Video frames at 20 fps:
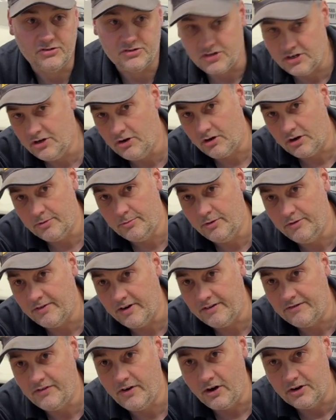So you're not going to move
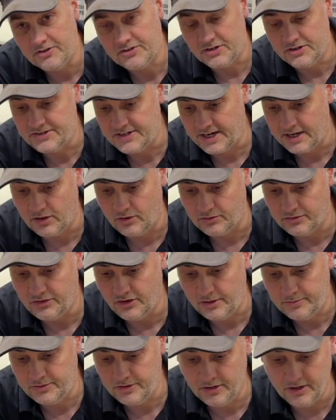very far. It's going to take a long
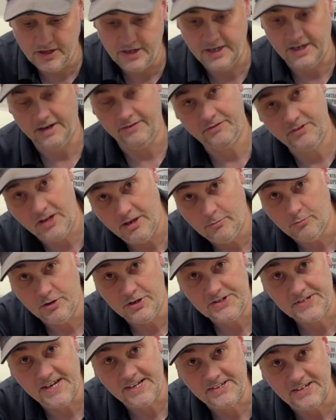time to do it, and you're going to have to keep
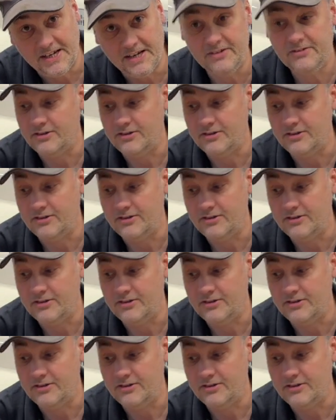resetting it.